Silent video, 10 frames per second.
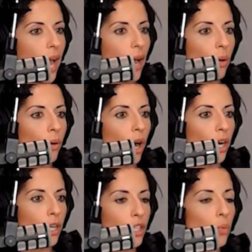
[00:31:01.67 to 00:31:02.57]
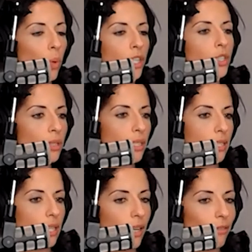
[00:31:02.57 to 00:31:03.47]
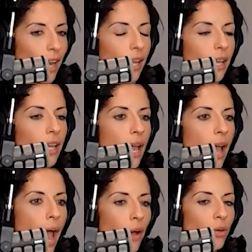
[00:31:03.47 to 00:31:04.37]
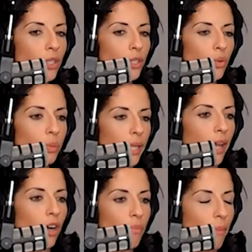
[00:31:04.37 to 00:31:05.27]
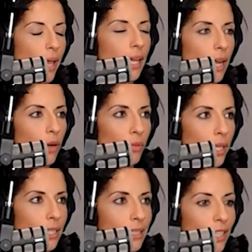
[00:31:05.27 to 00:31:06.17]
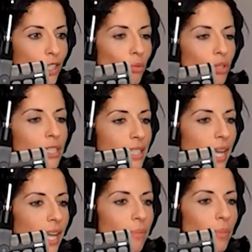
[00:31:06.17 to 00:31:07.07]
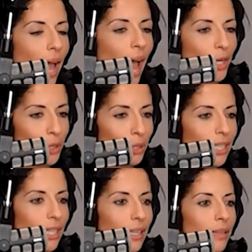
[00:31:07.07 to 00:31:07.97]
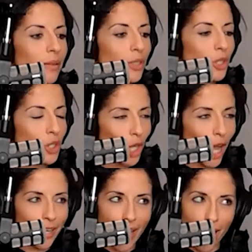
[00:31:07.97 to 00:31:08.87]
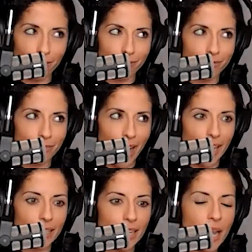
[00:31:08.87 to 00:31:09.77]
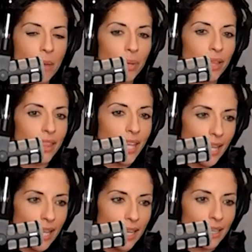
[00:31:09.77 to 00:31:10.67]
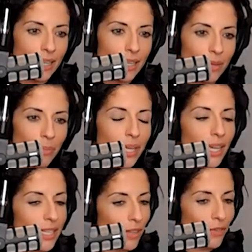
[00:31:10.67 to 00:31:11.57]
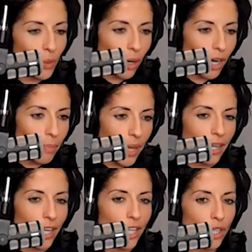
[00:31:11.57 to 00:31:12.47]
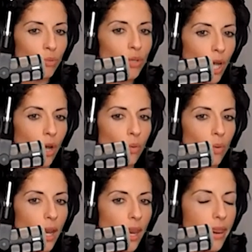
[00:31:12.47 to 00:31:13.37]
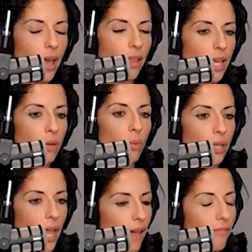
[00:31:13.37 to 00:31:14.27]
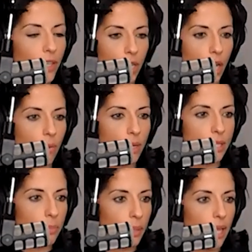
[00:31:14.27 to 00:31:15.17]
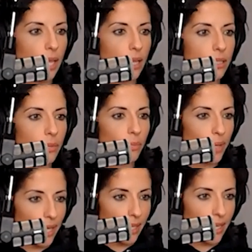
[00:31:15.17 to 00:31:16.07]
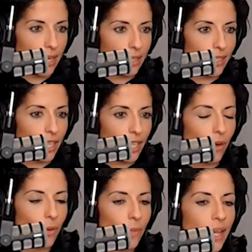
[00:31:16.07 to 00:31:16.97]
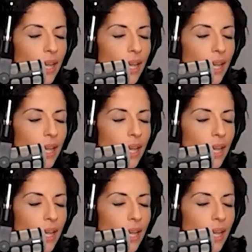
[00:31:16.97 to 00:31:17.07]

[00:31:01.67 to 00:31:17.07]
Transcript: How are you want to do this thing, right? How do you plan on making it realistic? Don't just say it, but actually jot it out, right? But then because if you are a parent, you know nothing will ever go as planned, period, you know?